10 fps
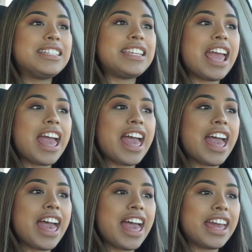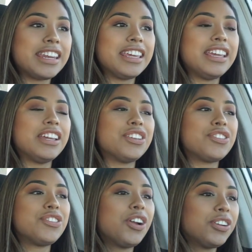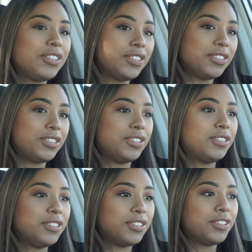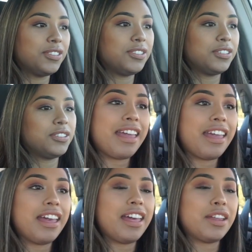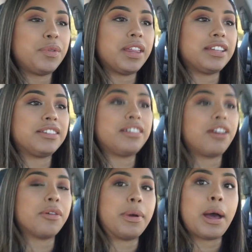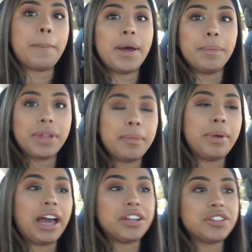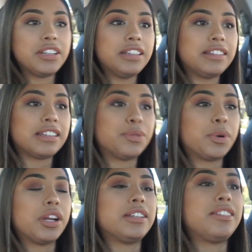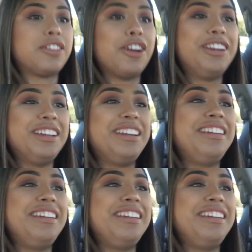Danny shark, do, do, do, do, do, do. And we like to talk about pumpkin patches. That's where it started.